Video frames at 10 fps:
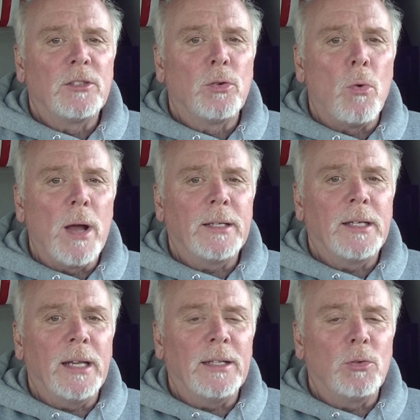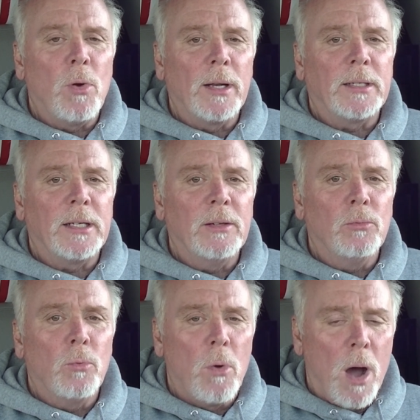
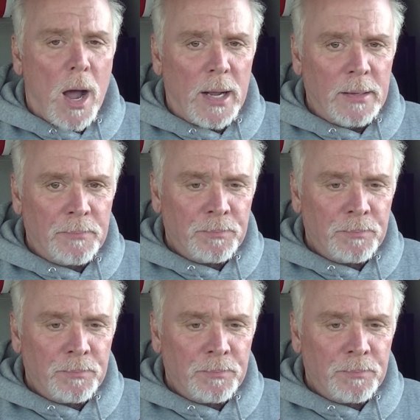2021.